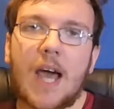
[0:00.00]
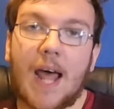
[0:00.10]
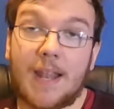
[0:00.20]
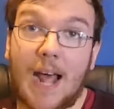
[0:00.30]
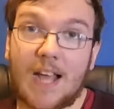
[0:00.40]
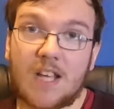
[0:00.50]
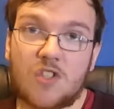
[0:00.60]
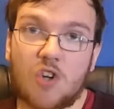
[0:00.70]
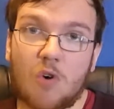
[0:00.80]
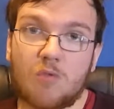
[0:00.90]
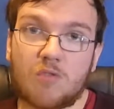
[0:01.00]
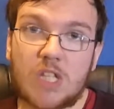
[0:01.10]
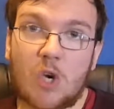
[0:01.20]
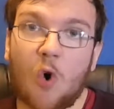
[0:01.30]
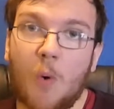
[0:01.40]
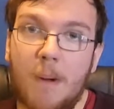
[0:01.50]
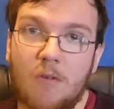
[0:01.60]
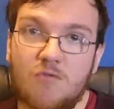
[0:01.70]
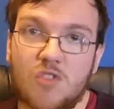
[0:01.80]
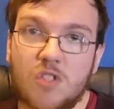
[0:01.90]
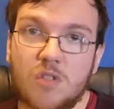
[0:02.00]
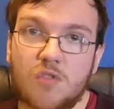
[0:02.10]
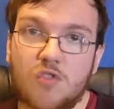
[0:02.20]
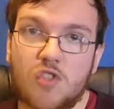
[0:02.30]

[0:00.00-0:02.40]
and that controls the hormones